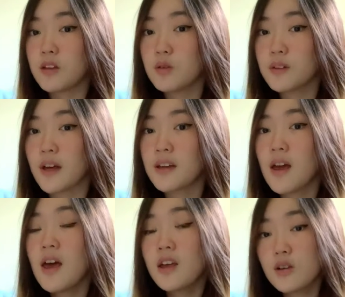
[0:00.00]
you like.
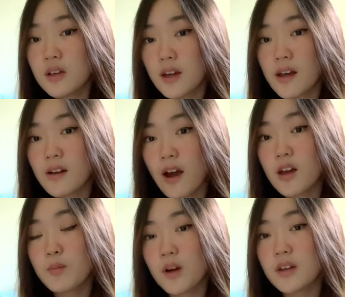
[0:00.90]
You can get a
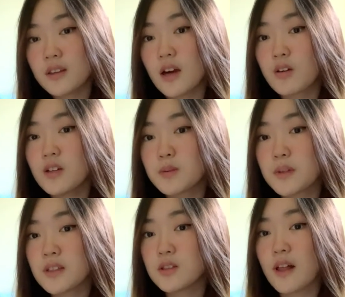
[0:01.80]
higher mark in that course
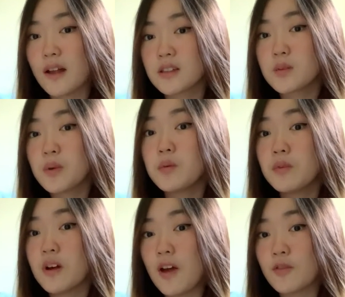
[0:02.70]
because you'll actually put
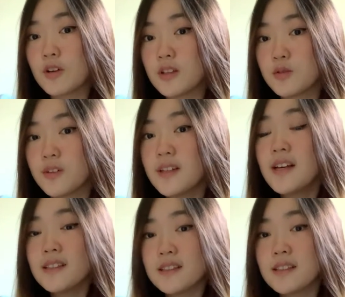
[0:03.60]
more effort into it,
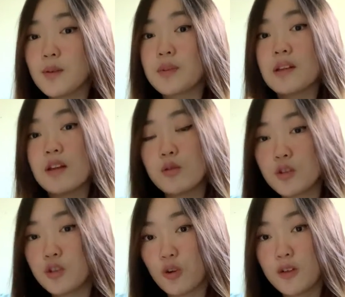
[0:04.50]
since it's something that you
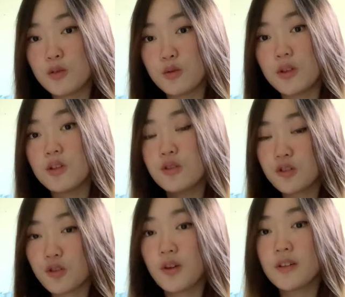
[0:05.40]
enjoy doing, you
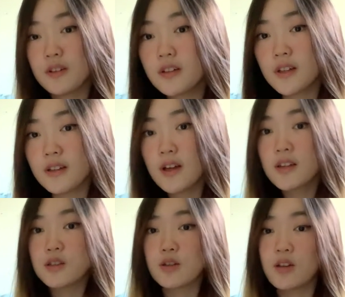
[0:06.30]
enjoy learning.
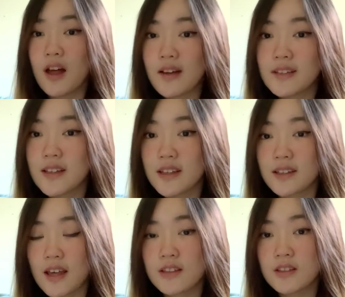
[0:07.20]
So you'll have to take
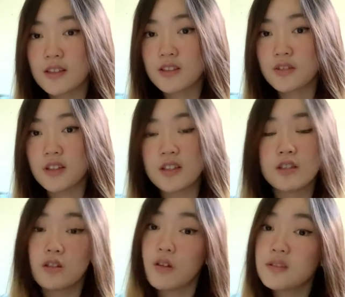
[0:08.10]
that into consideration.
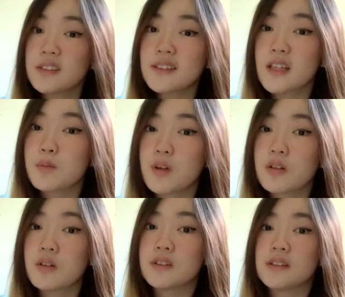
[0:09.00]
Don't just take bird
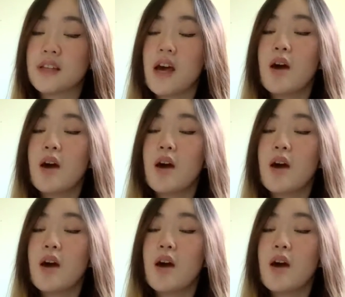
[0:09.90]
courses